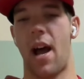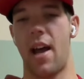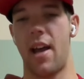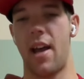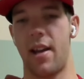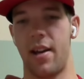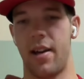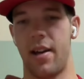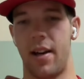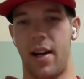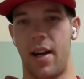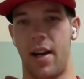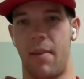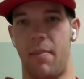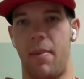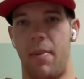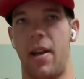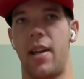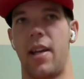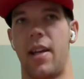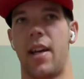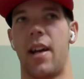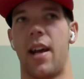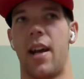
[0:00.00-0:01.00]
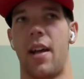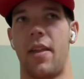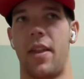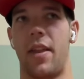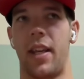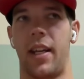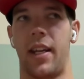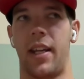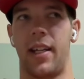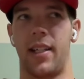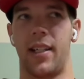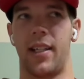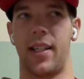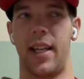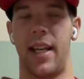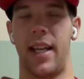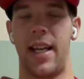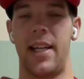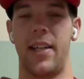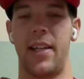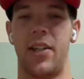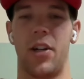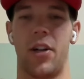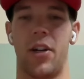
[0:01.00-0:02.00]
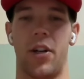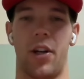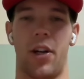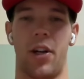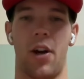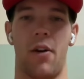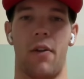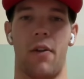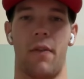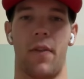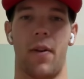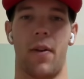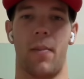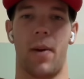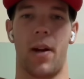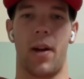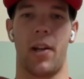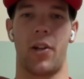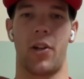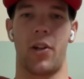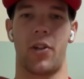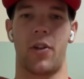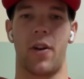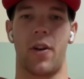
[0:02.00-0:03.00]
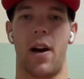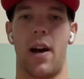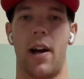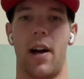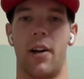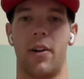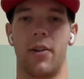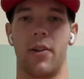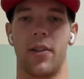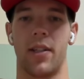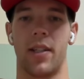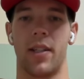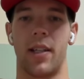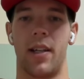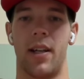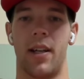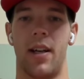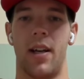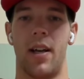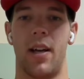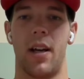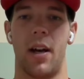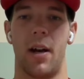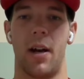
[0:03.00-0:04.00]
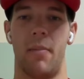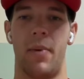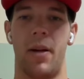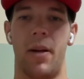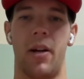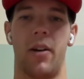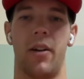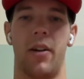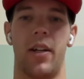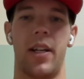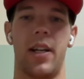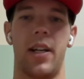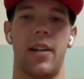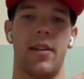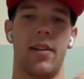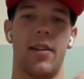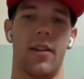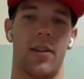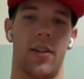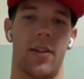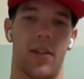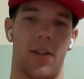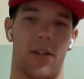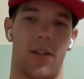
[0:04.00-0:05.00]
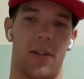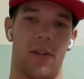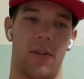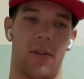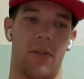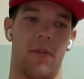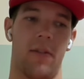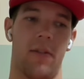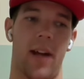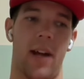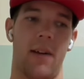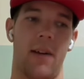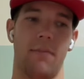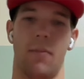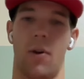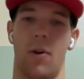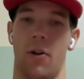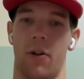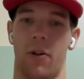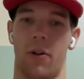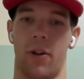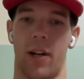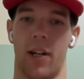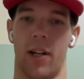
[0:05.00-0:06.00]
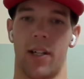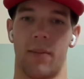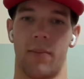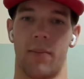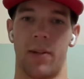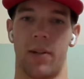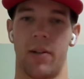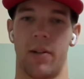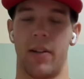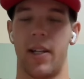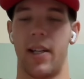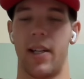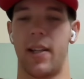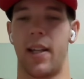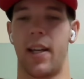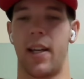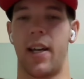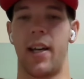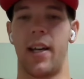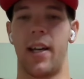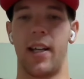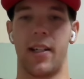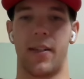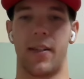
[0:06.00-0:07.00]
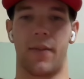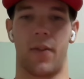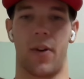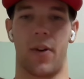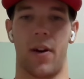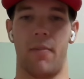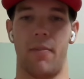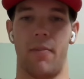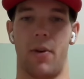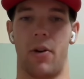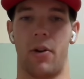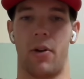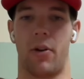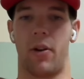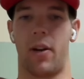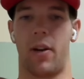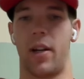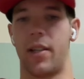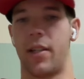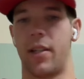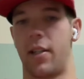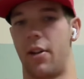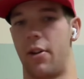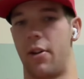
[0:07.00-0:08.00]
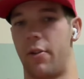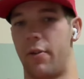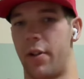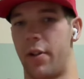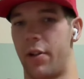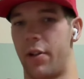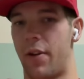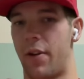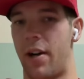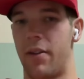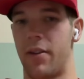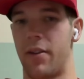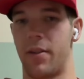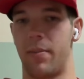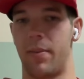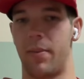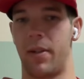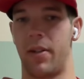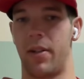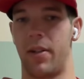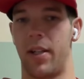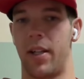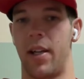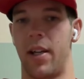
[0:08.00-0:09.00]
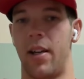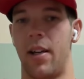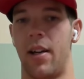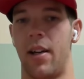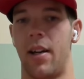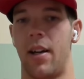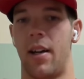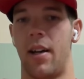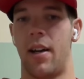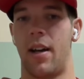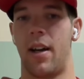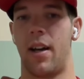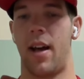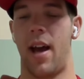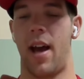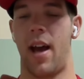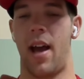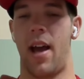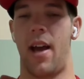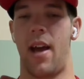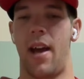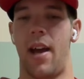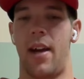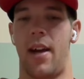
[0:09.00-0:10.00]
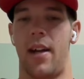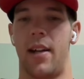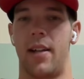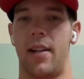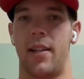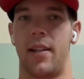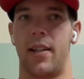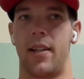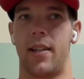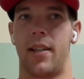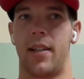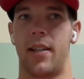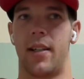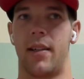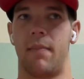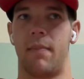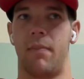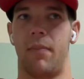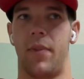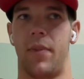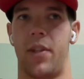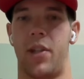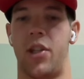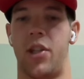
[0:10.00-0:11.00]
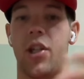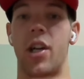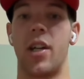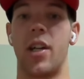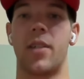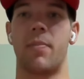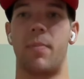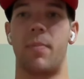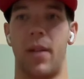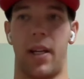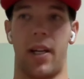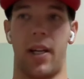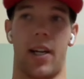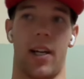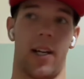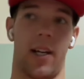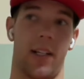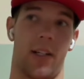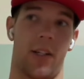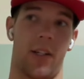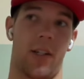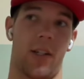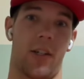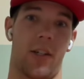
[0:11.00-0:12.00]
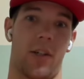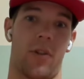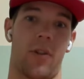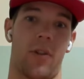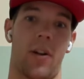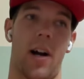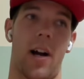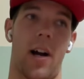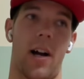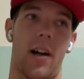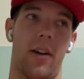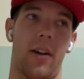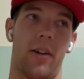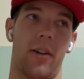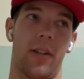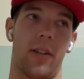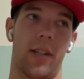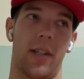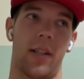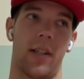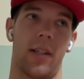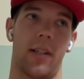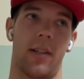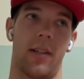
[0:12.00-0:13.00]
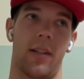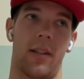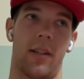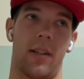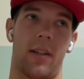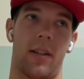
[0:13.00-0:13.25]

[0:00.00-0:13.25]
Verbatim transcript: my opinion, I think it's easier to go from a trials ability to a motocross ability than it is for a motocross to go to a trials ability. And just because trials